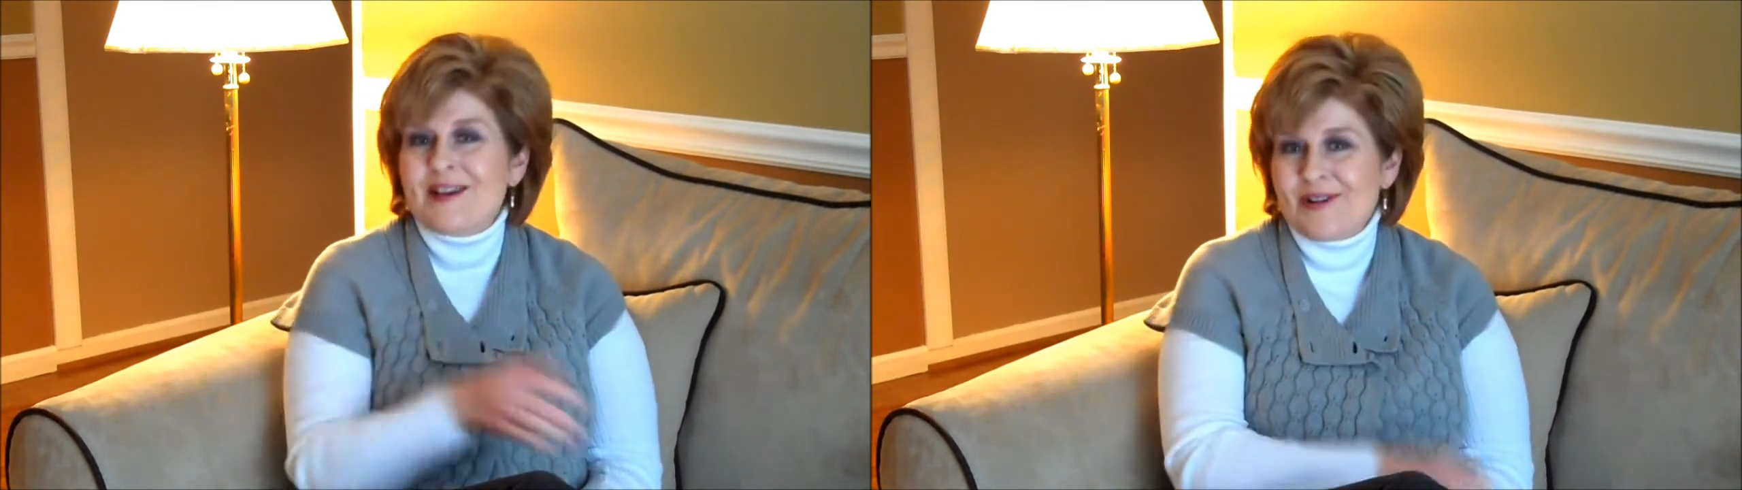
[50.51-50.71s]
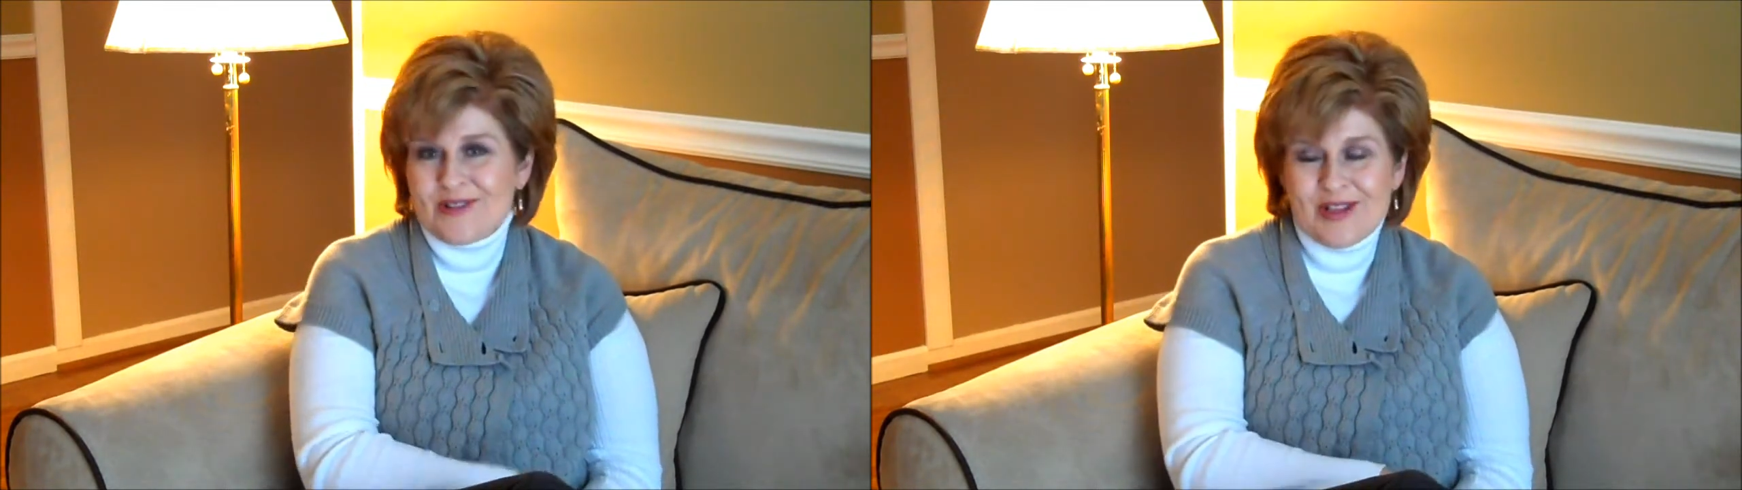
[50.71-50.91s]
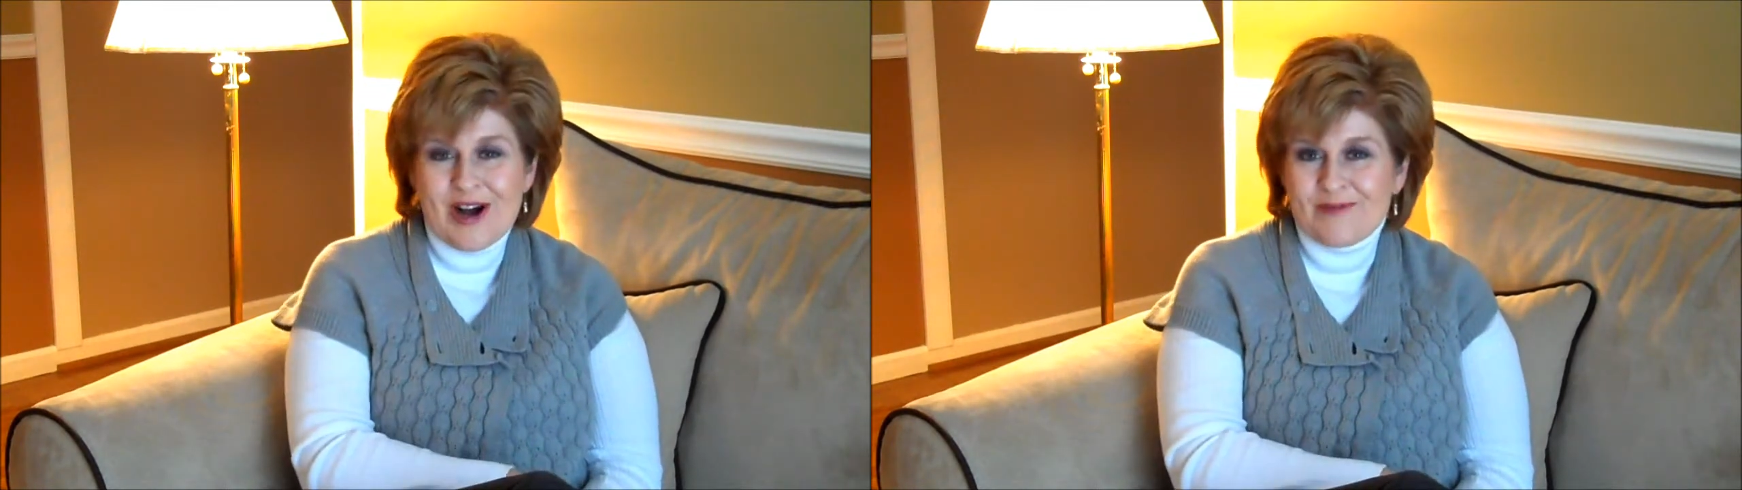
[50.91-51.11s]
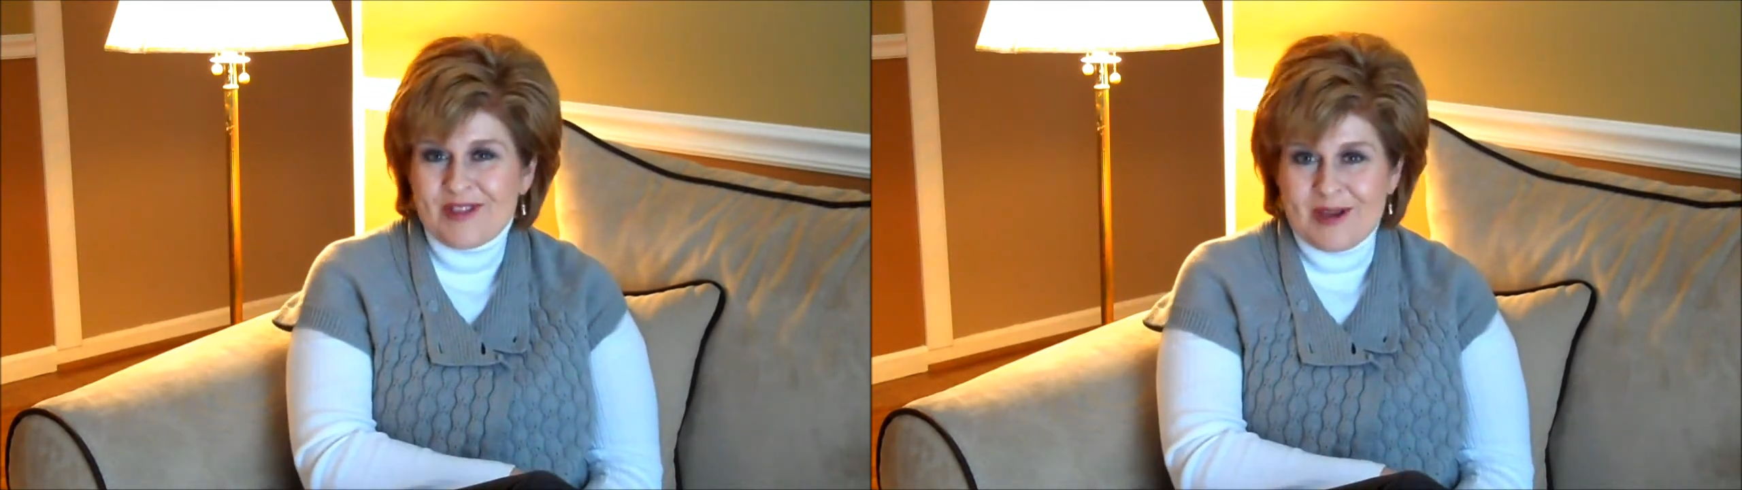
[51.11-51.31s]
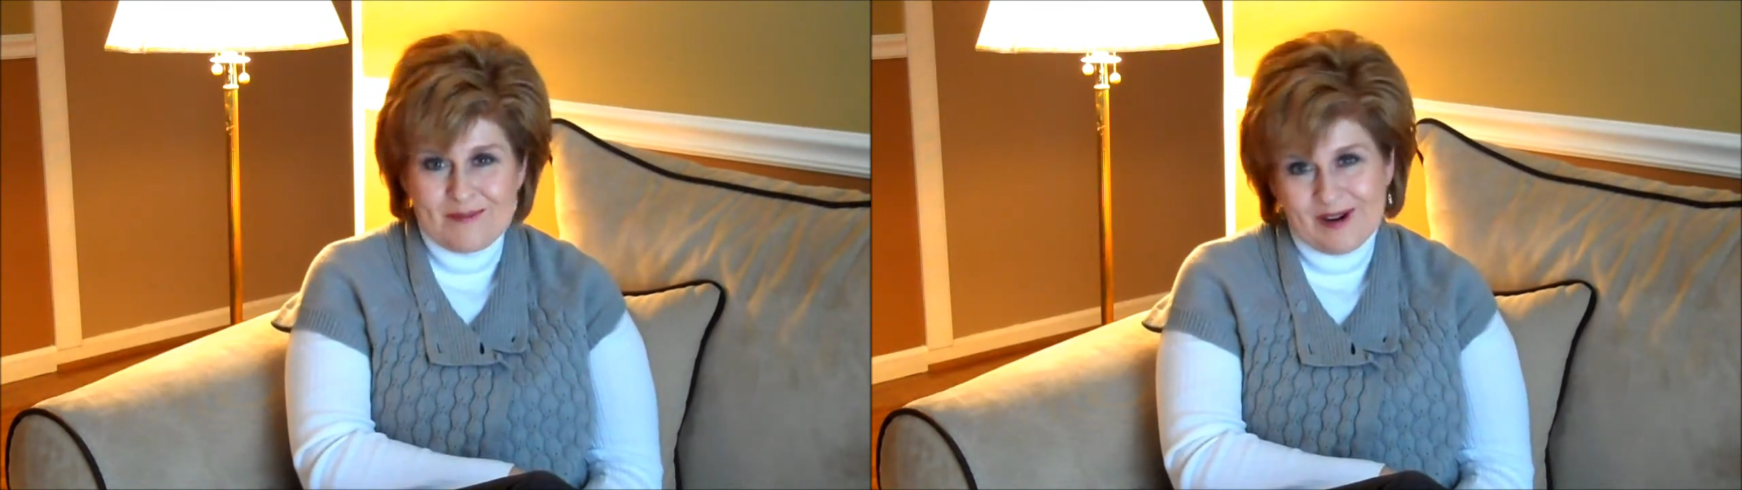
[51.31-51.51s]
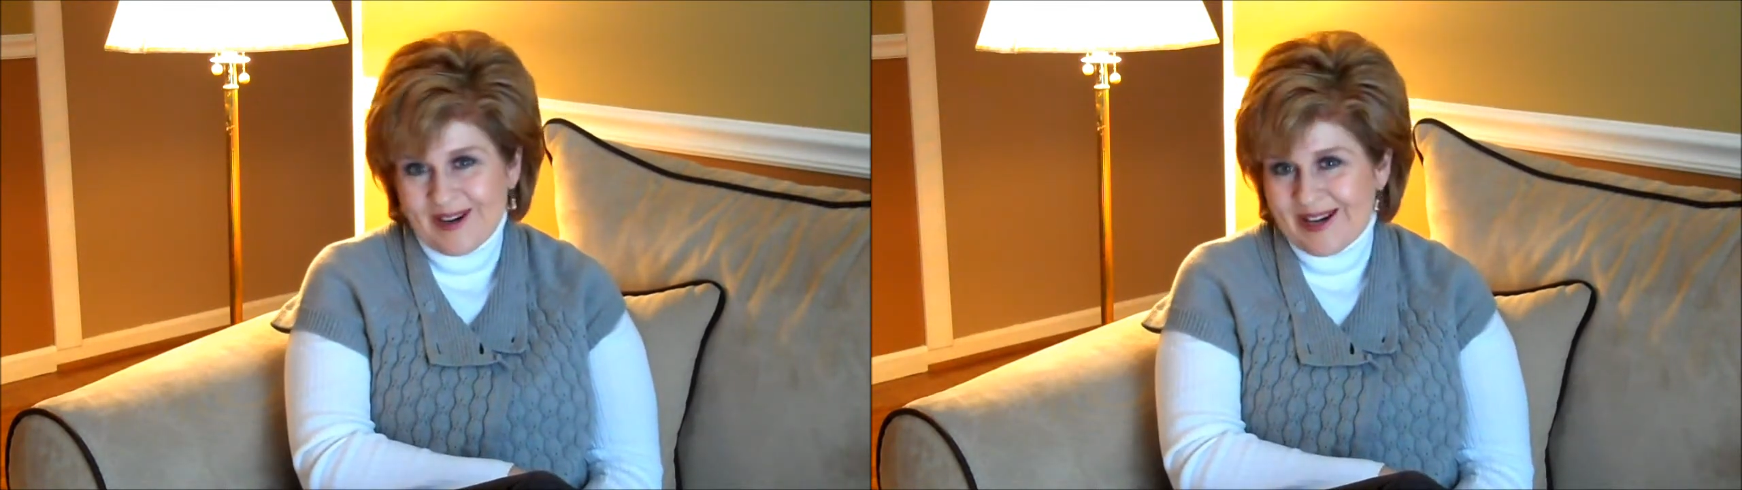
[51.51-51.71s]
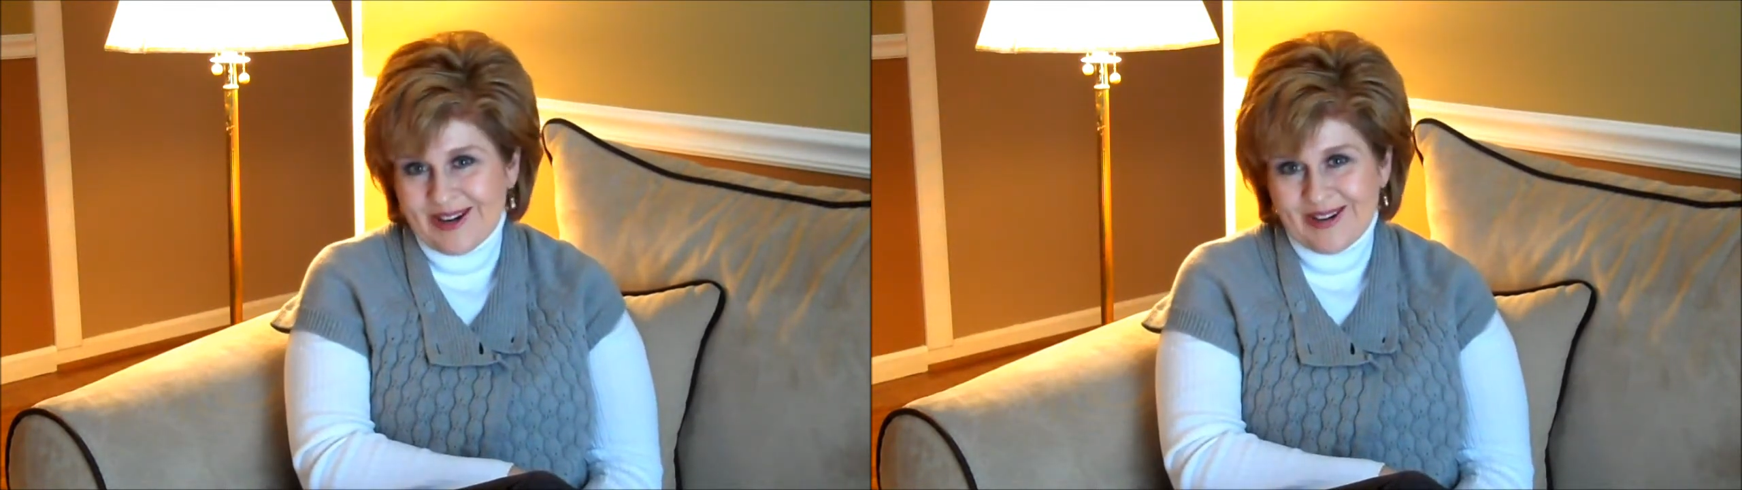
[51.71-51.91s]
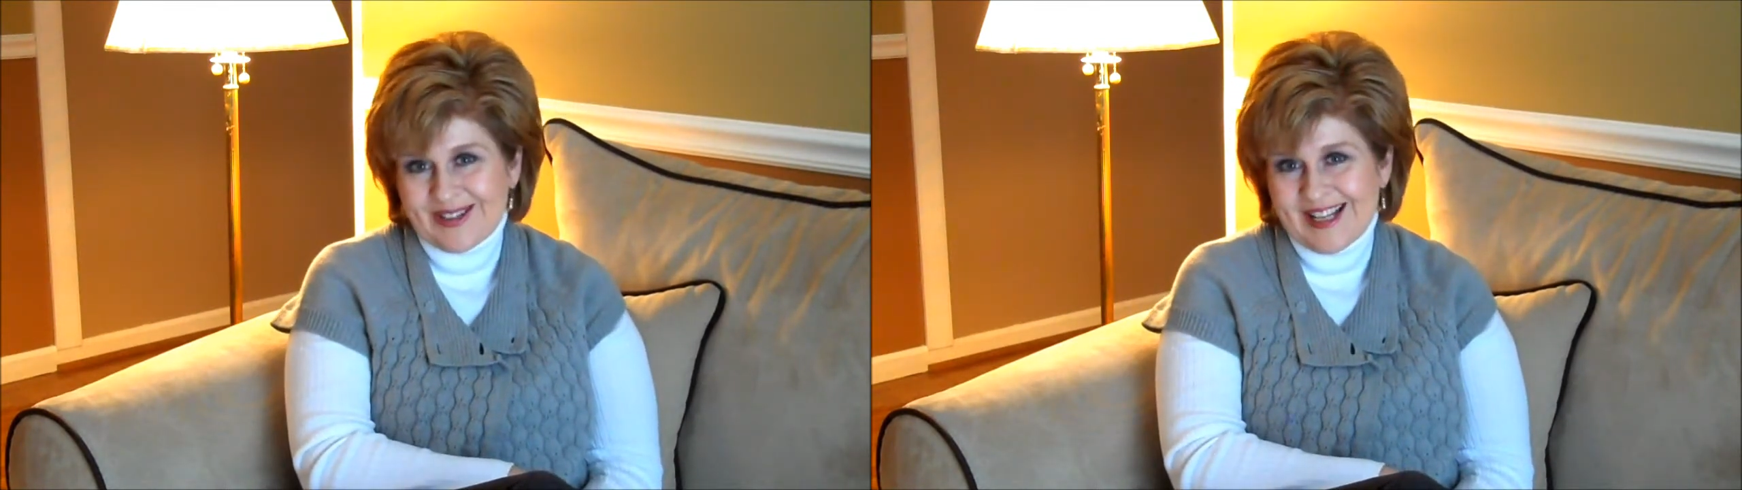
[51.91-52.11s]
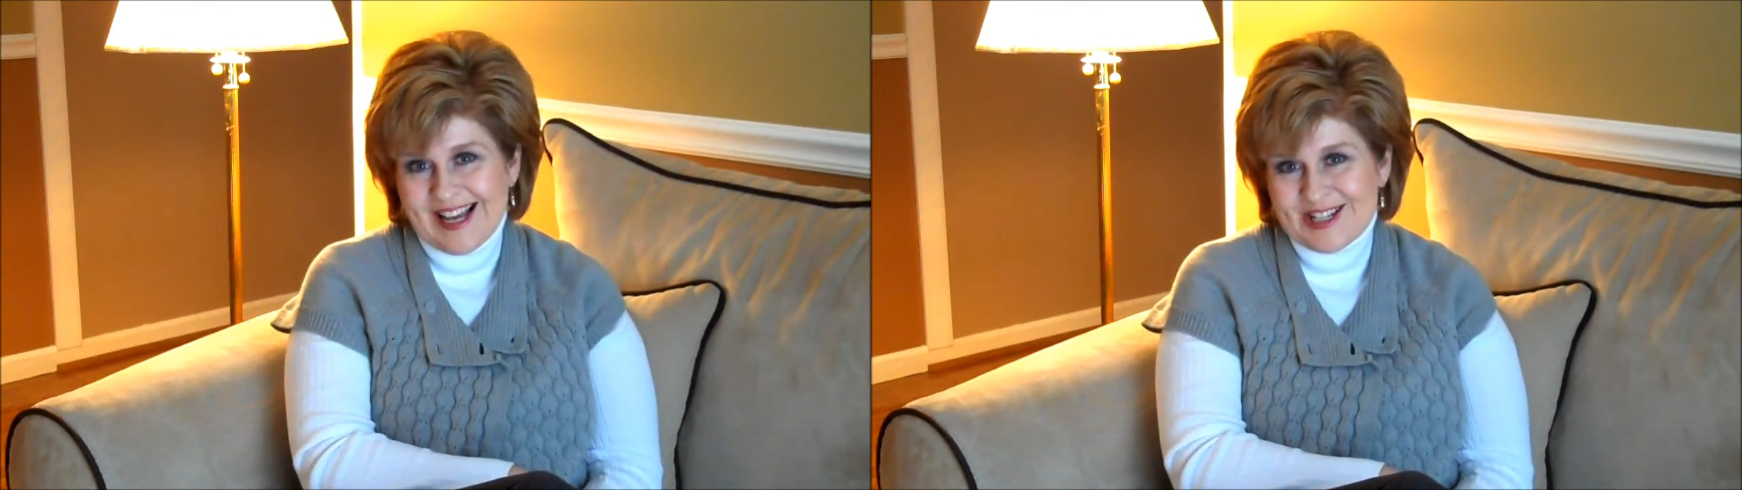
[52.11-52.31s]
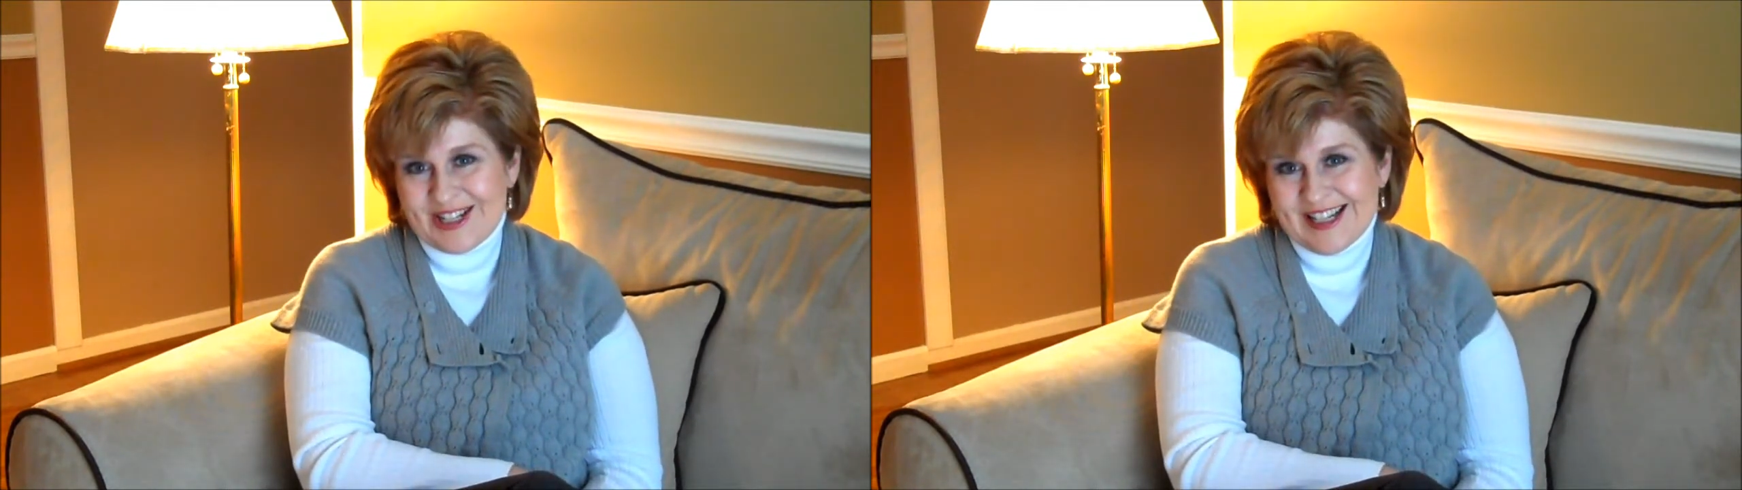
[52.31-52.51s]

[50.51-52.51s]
goes along with the American Girl collection.